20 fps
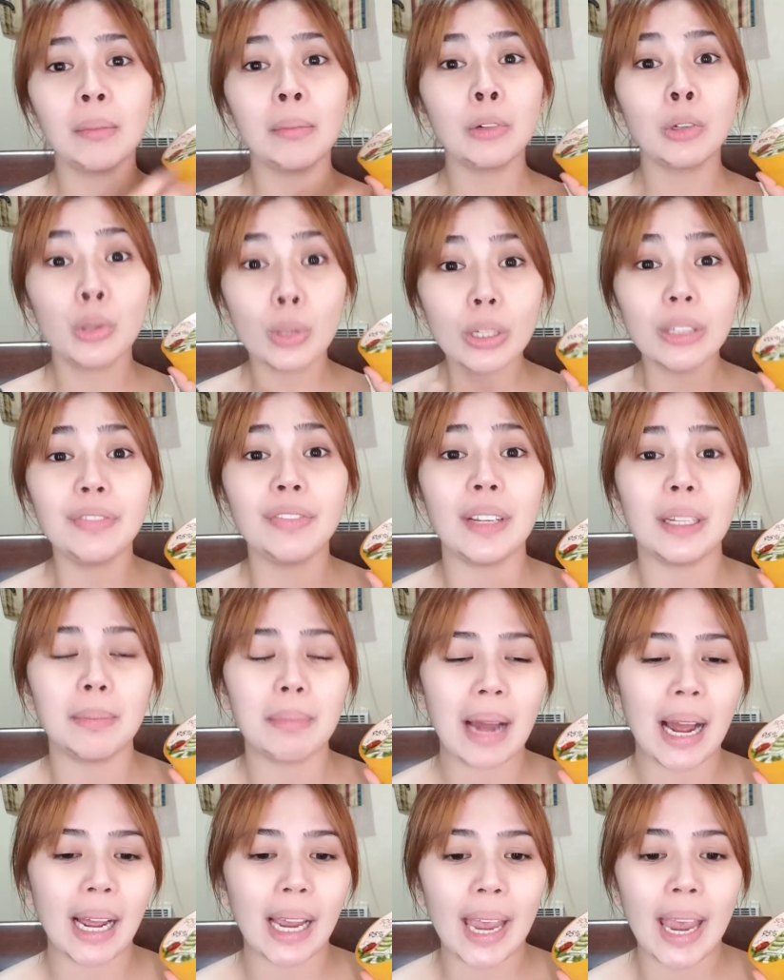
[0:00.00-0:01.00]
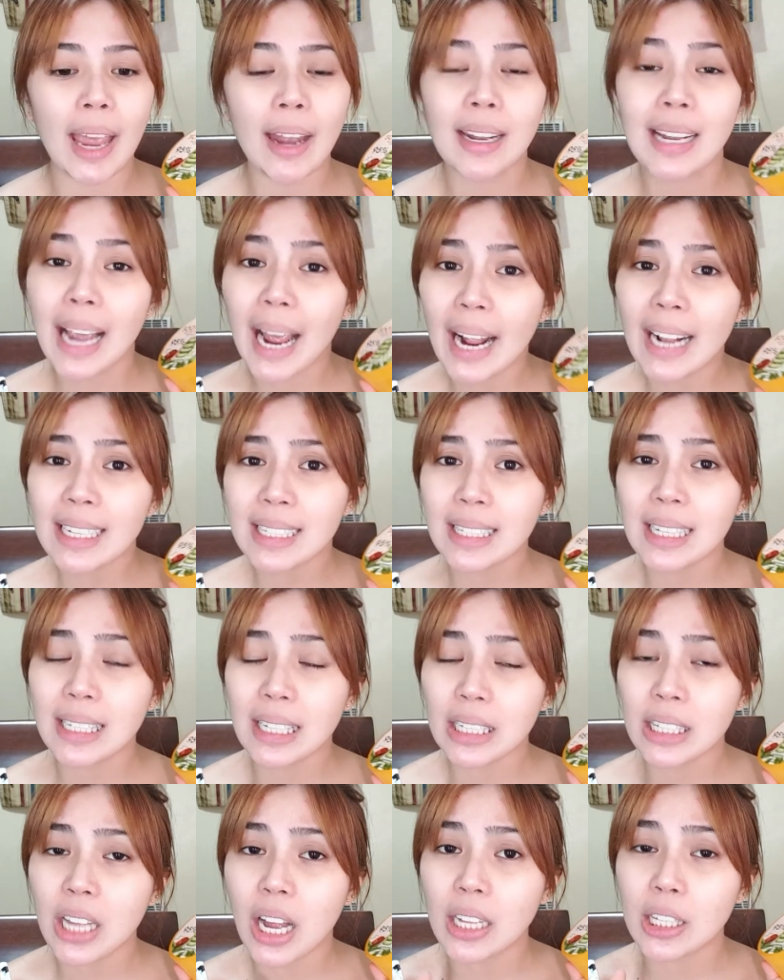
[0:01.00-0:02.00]
good feedback. And guys, this
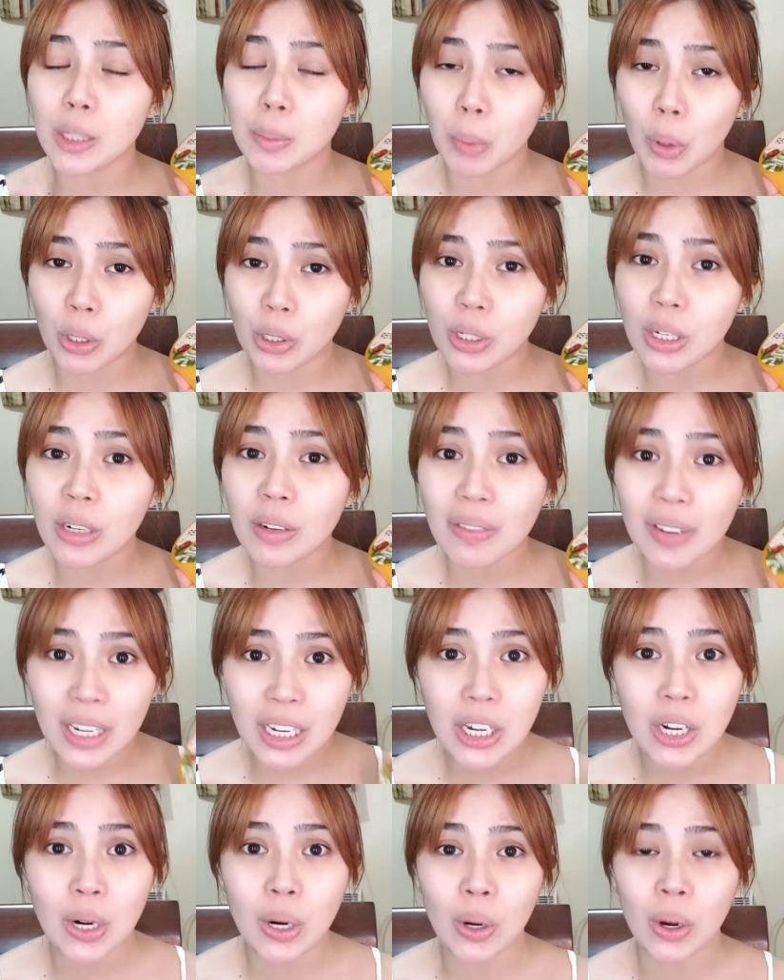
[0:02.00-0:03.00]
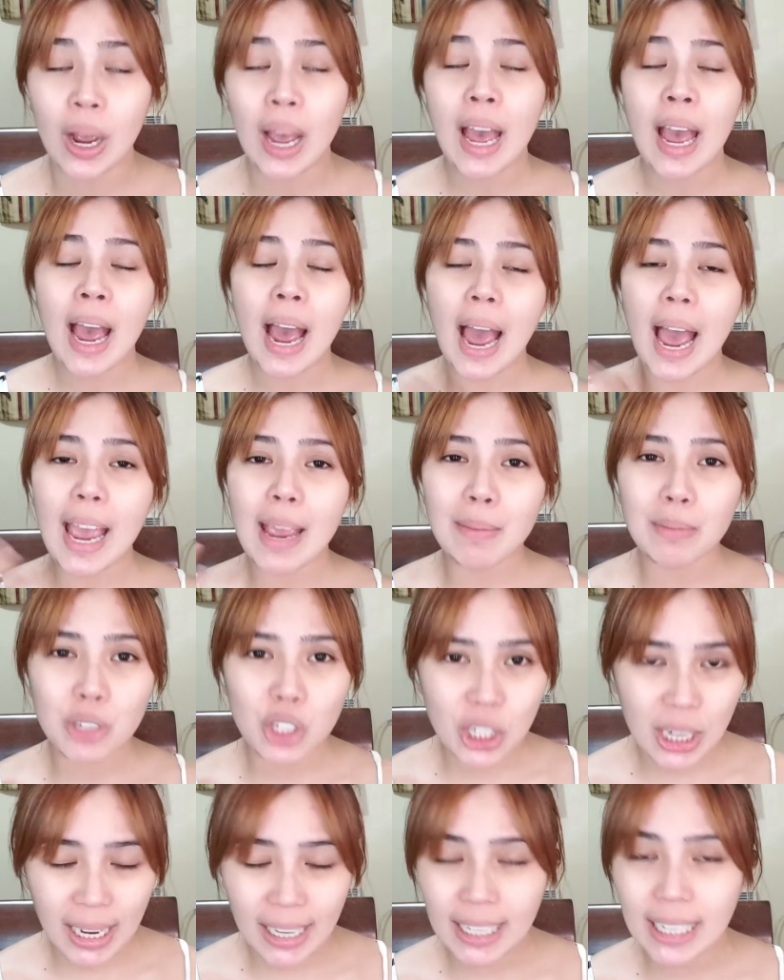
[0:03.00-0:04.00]
is not sponsored video. I am
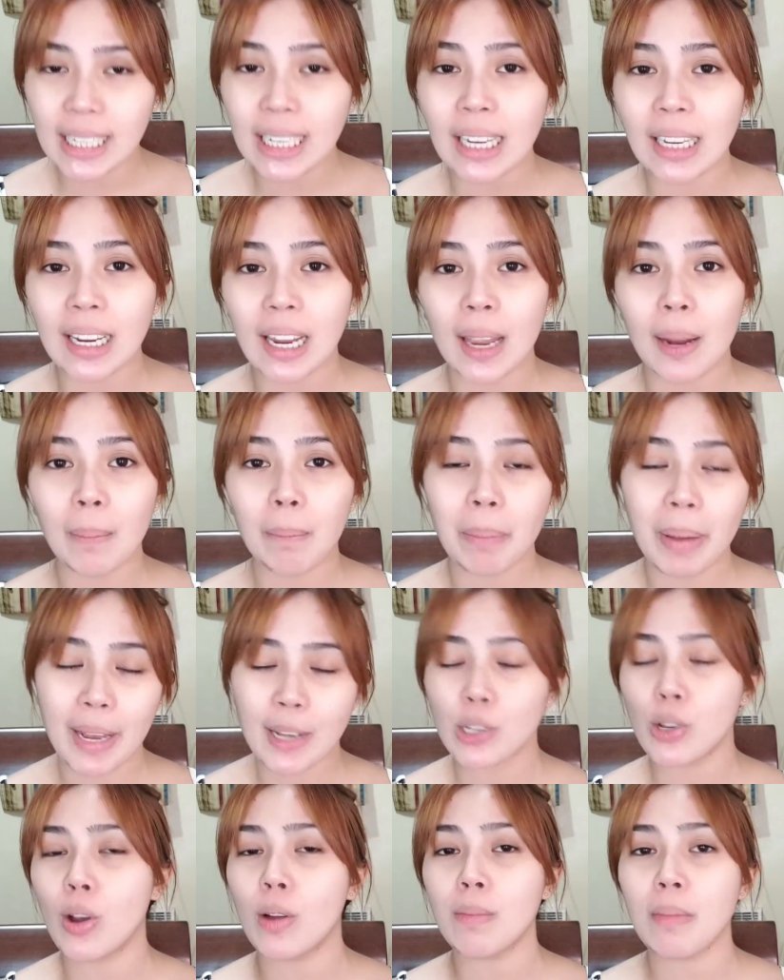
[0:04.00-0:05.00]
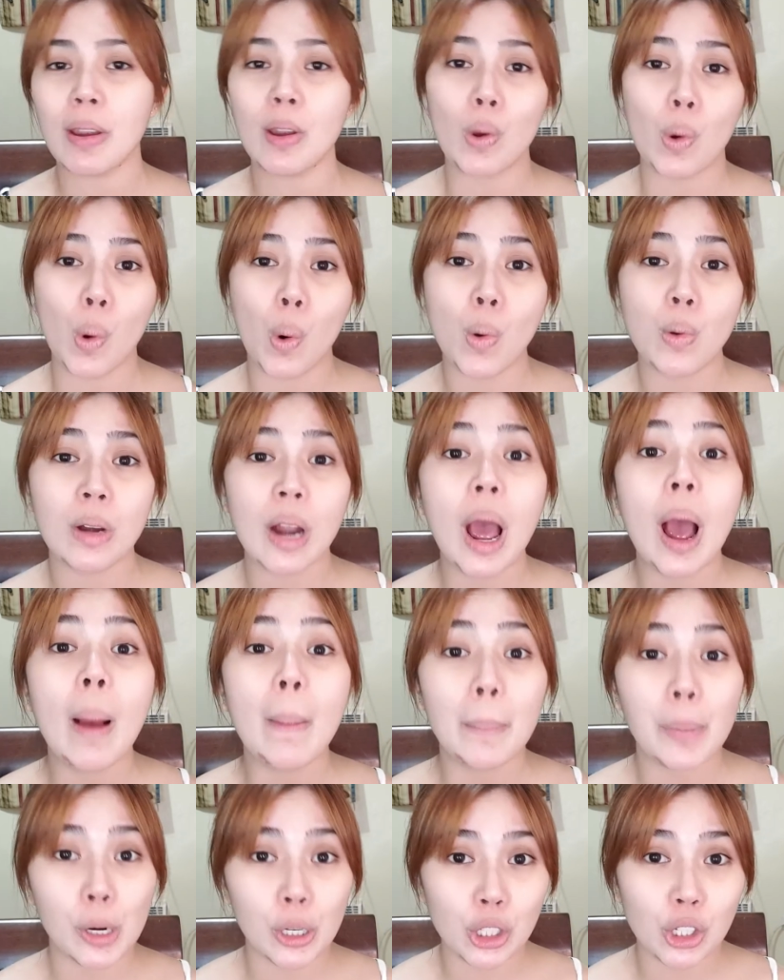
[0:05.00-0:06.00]
sharing again based on my own
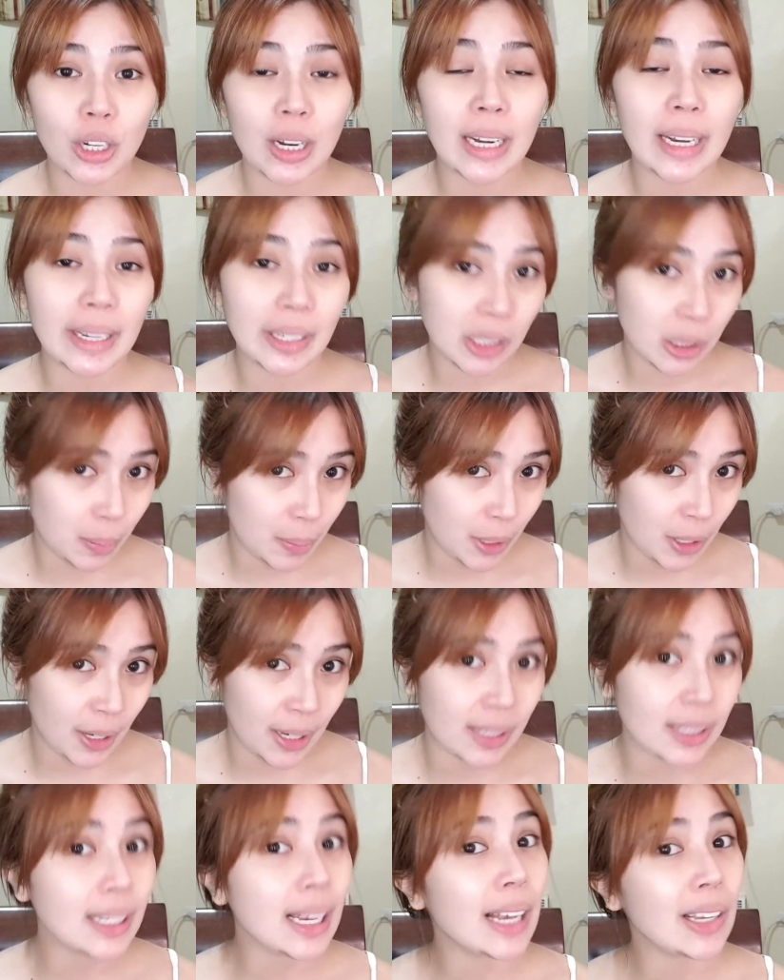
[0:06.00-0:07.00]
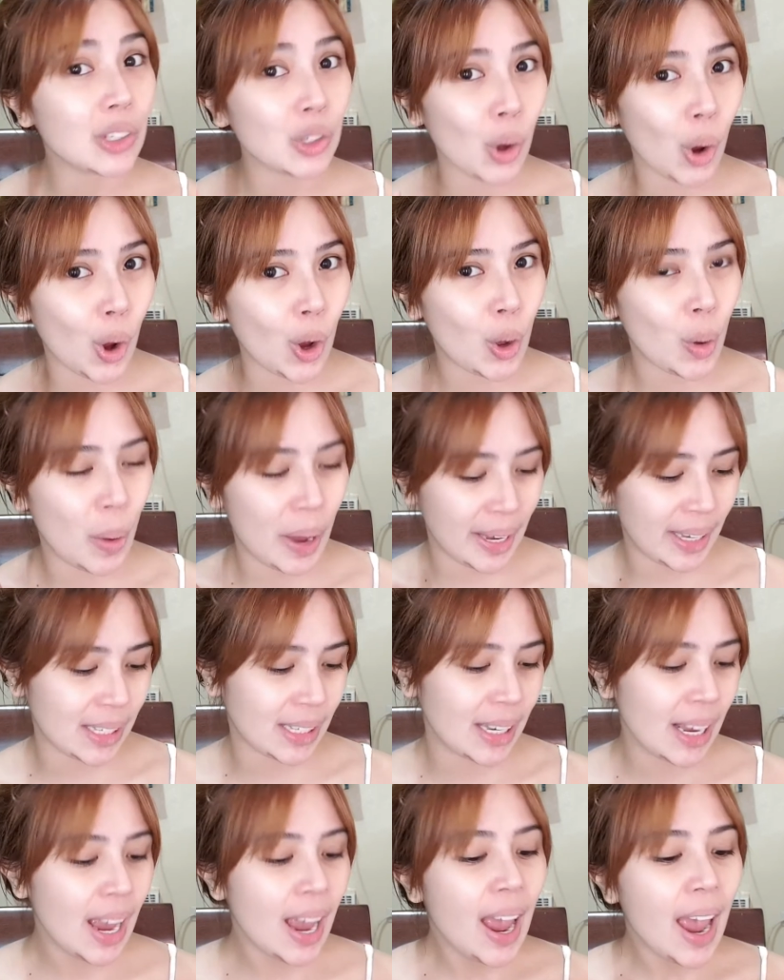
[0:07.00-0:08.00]
personal experience as
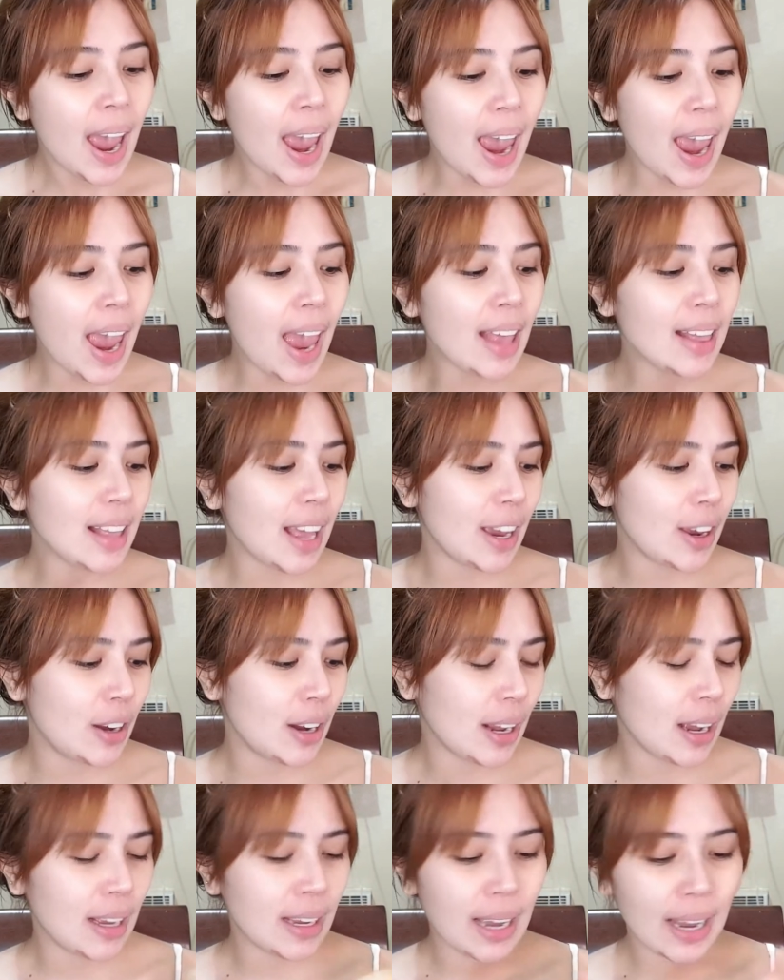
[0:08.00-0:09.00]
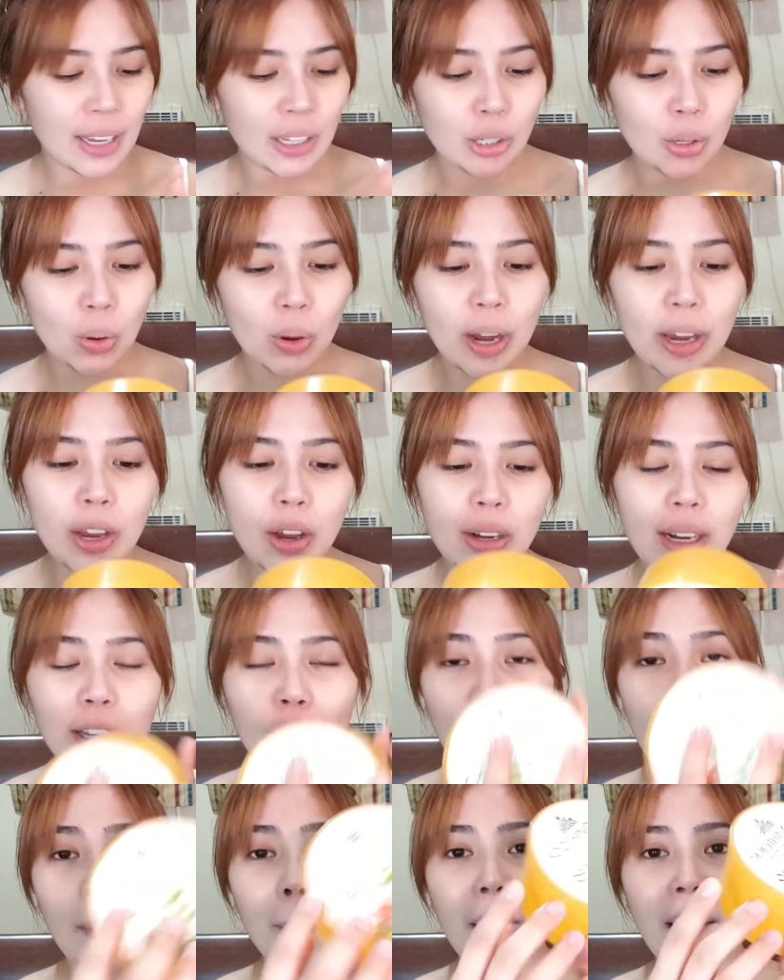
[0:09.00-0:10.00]
always. And ayun na nga guys. So ngayon, ito
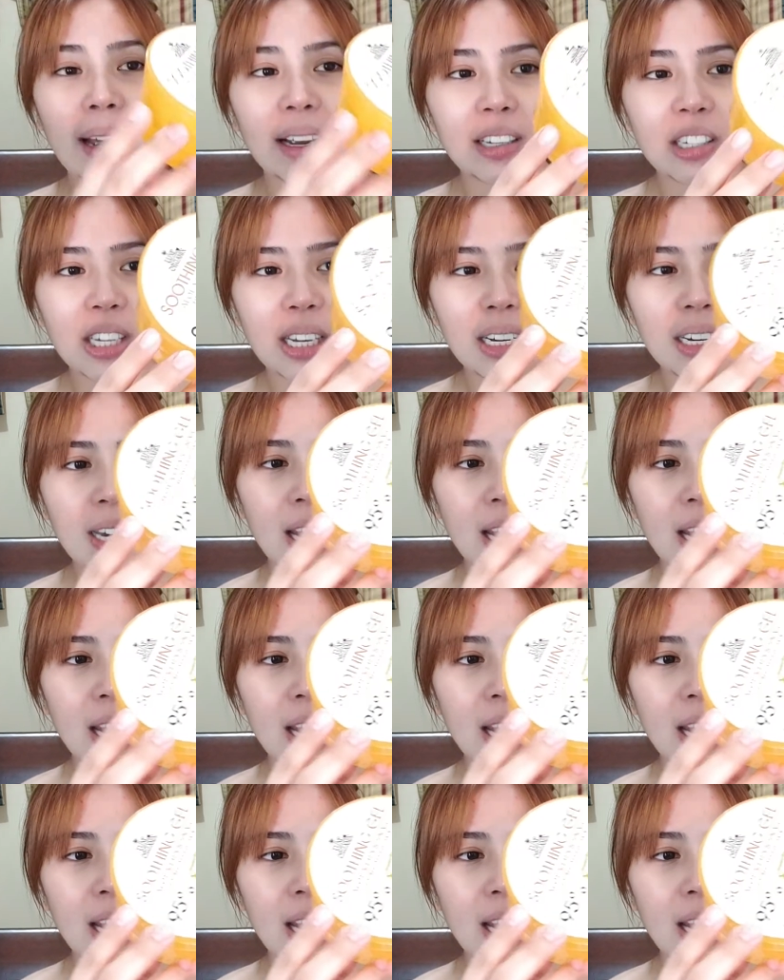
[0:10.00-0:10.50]
ang packaging